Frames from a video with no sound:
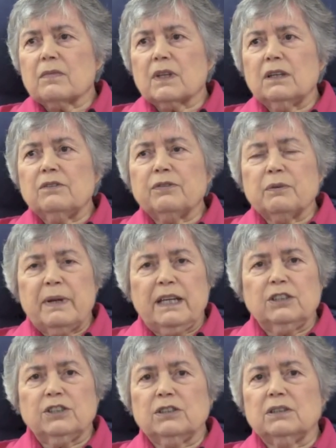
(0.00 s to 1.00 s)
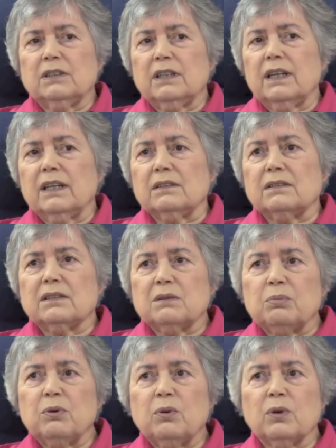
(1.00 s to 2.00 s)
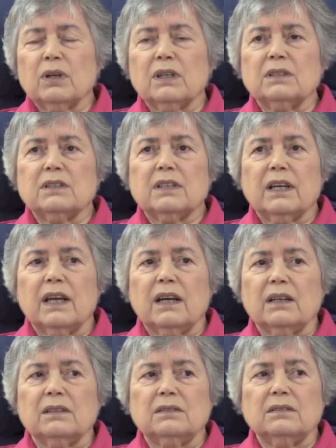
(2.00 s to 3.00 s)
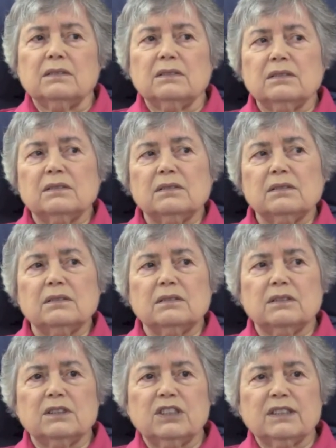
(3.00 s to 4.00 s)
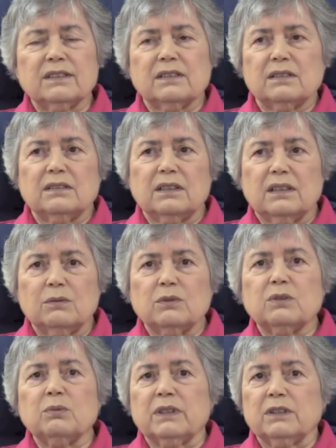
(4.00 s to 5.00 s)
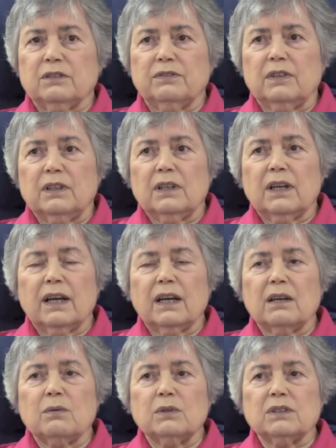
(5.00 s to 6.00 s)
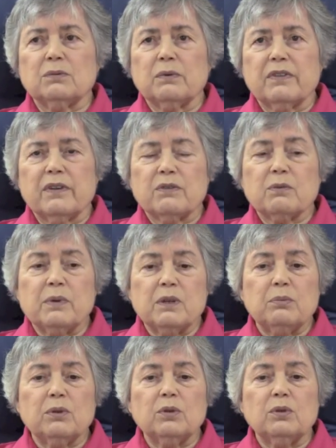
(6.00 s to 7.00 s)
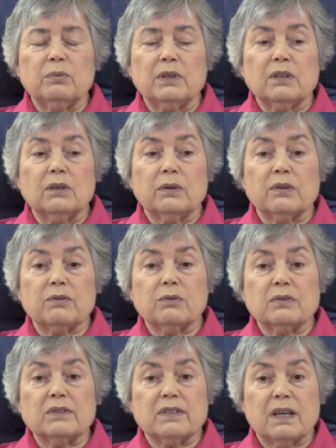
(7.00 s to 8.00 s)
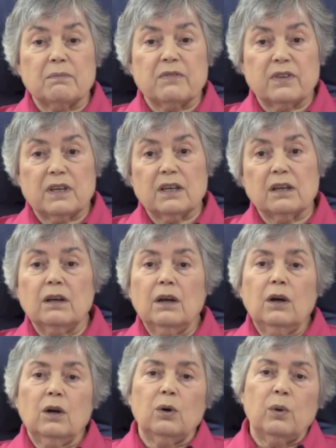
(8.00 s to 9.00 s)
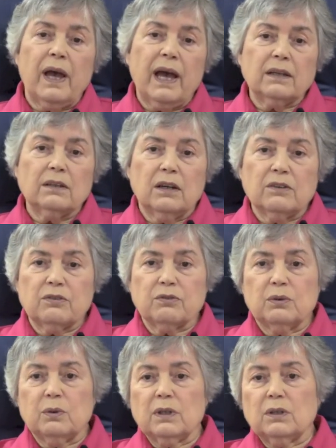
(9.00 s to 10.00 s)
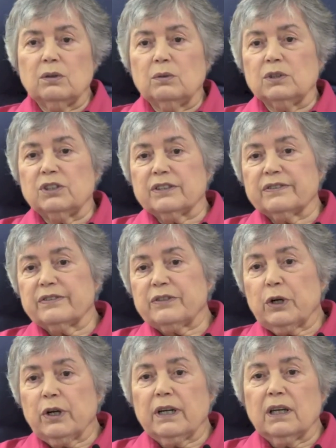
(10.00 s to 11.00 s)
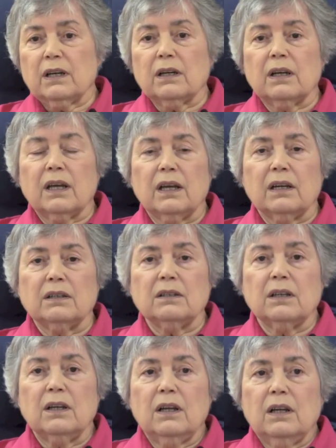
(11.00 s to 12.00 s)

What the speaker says: information and support, and just it was wonderful. I was with other people who'd been going through the same thing, who had gone through it, who were just starting, and